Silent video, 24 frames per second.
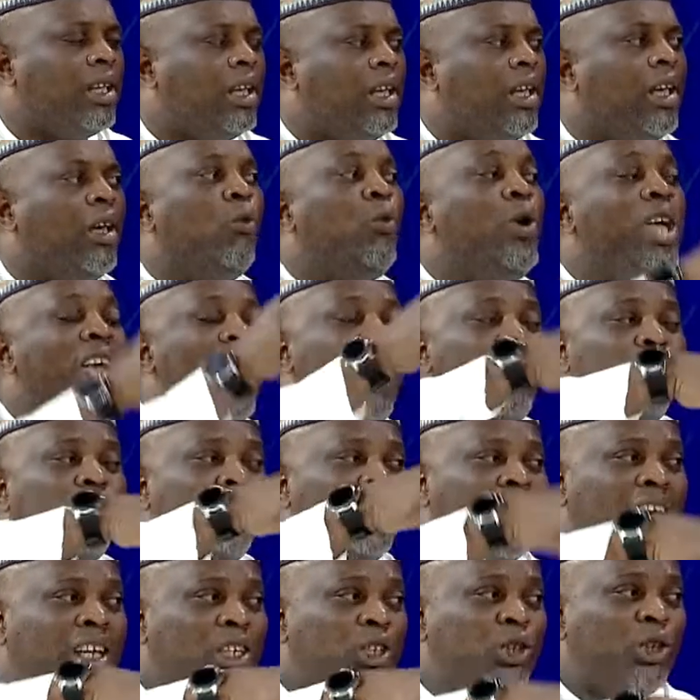We haven't
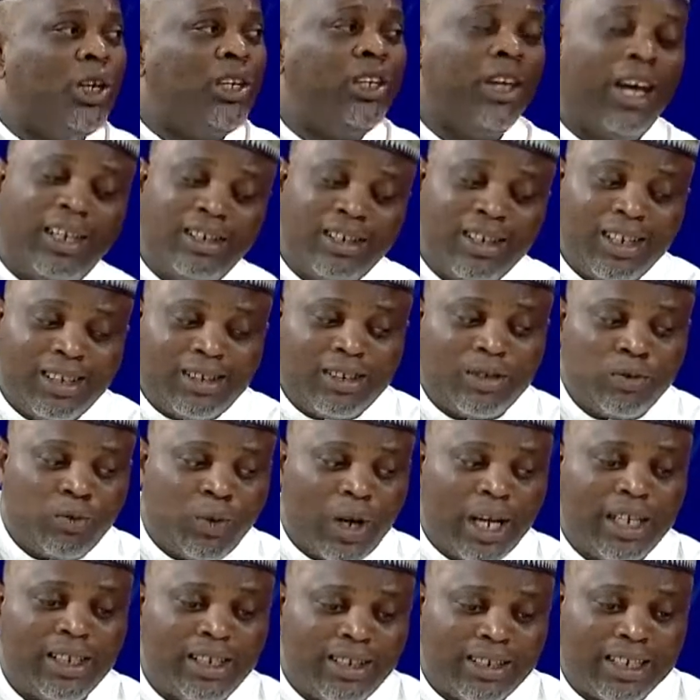actually, and this is
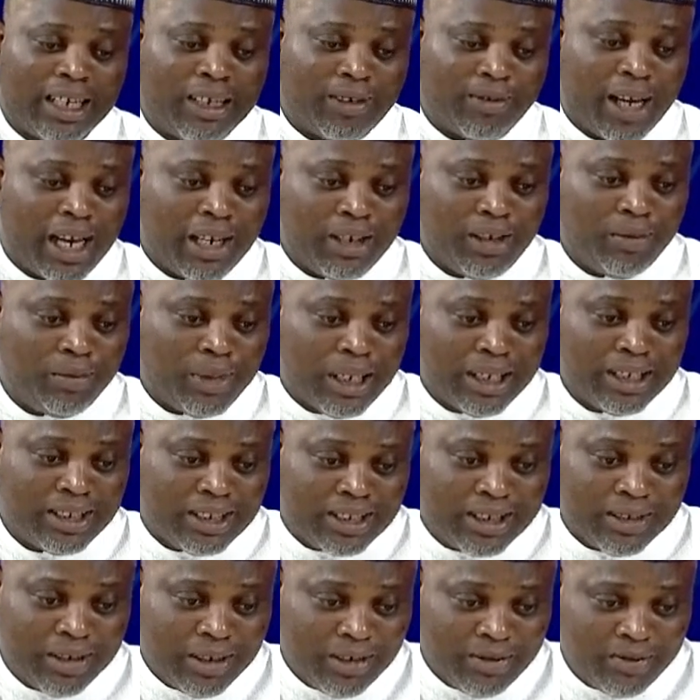why this kind of
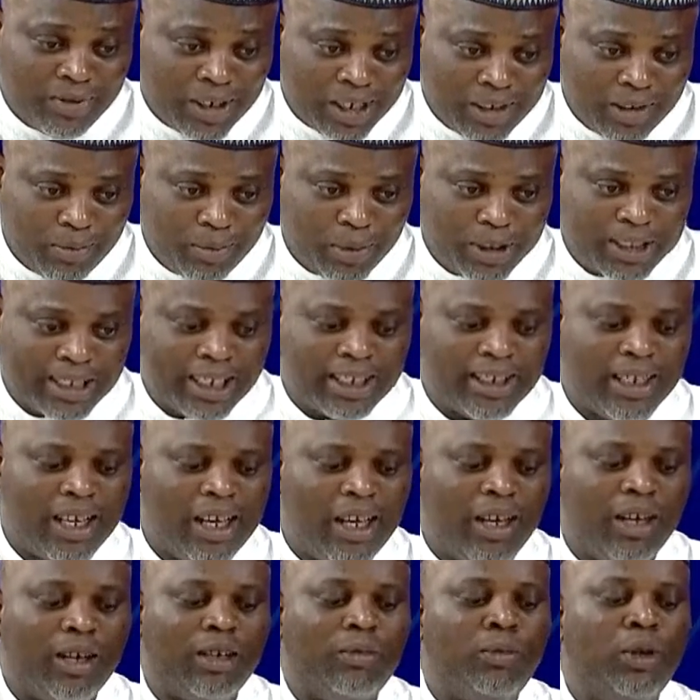argument is very important,
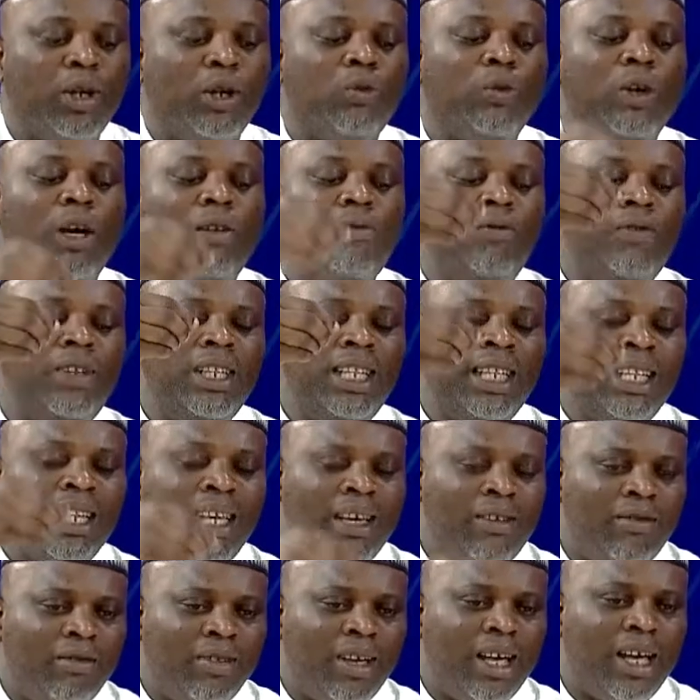because we have
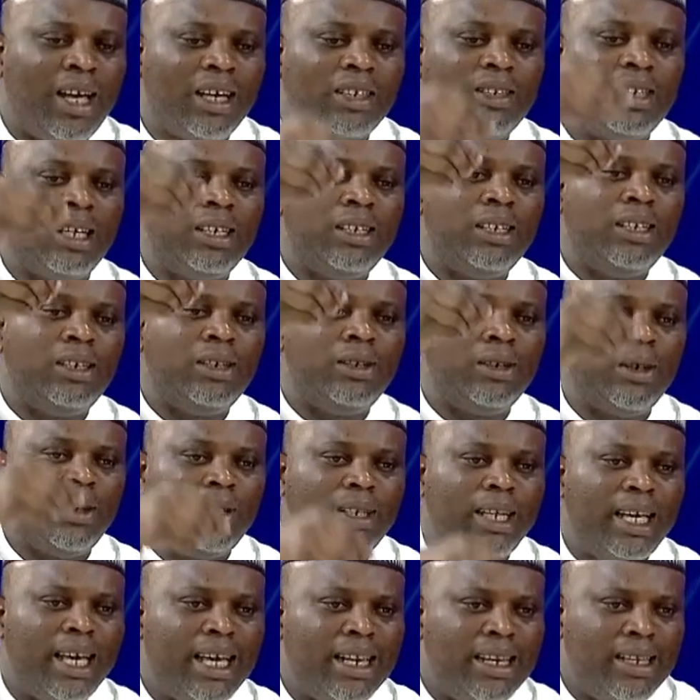never actually
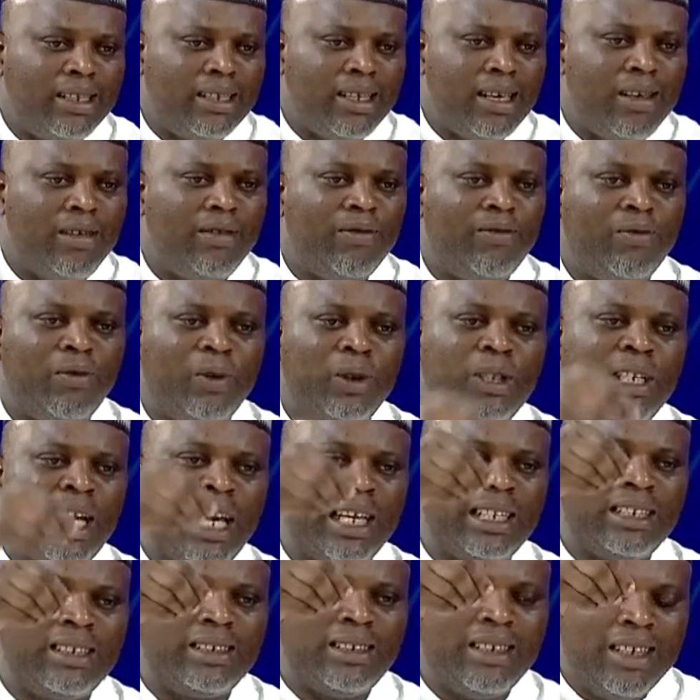done anything for
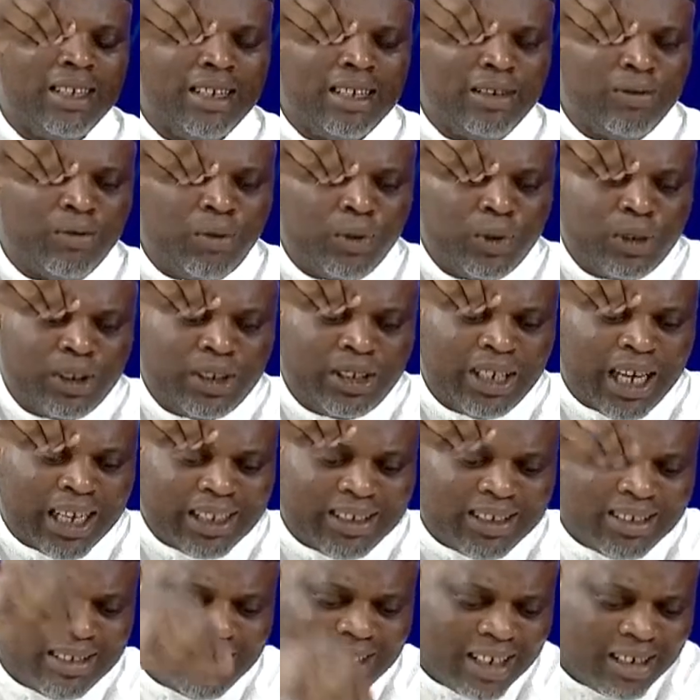that
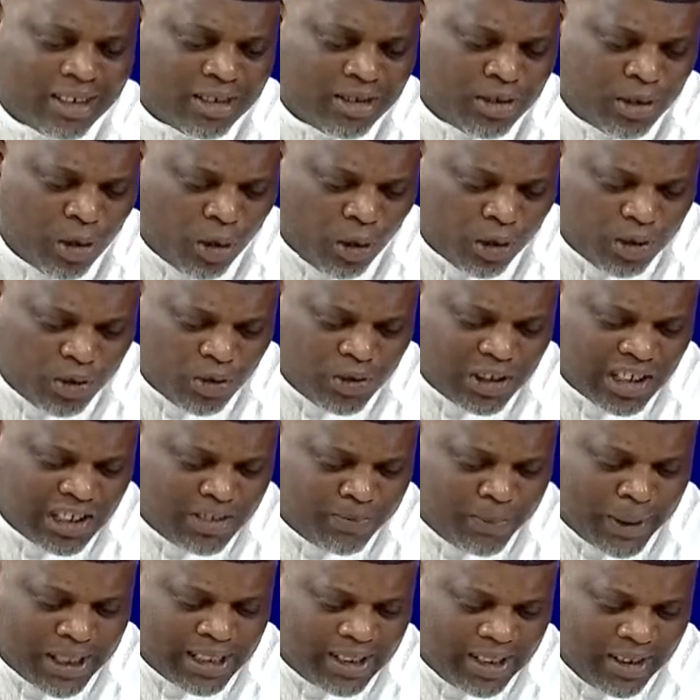sector, to say
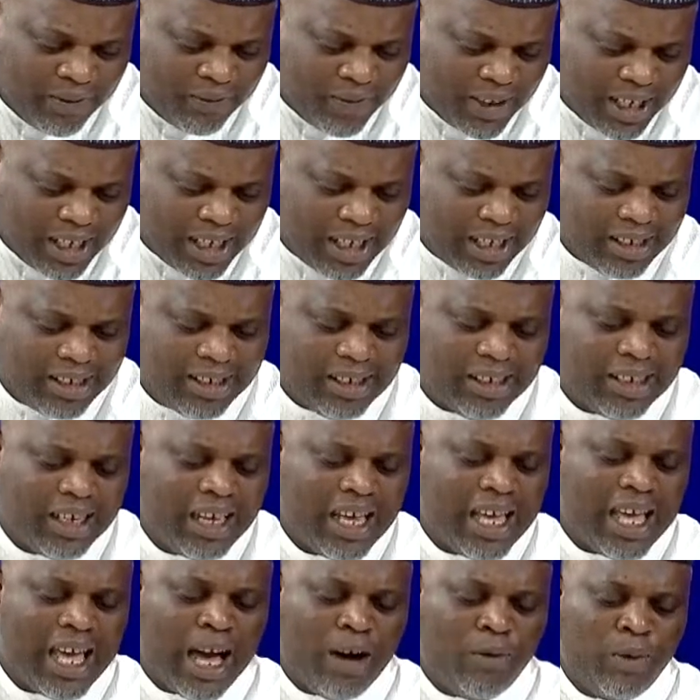specifically,
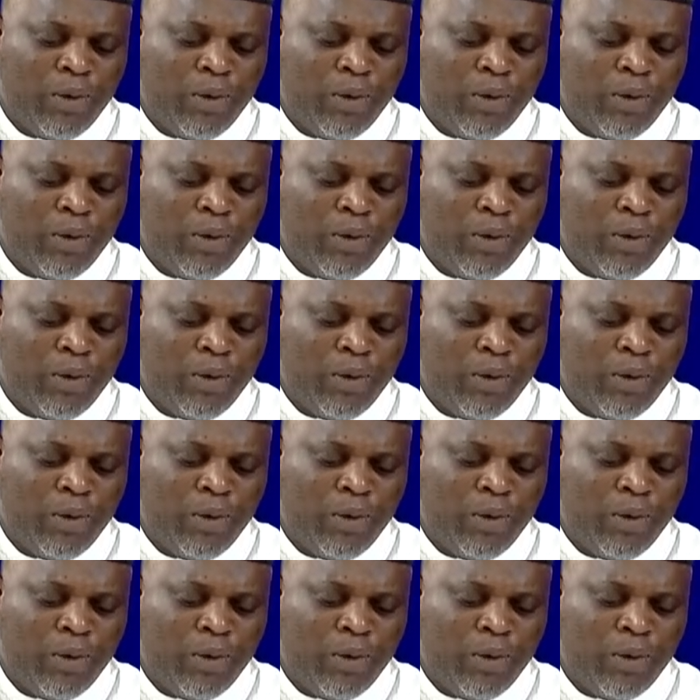are we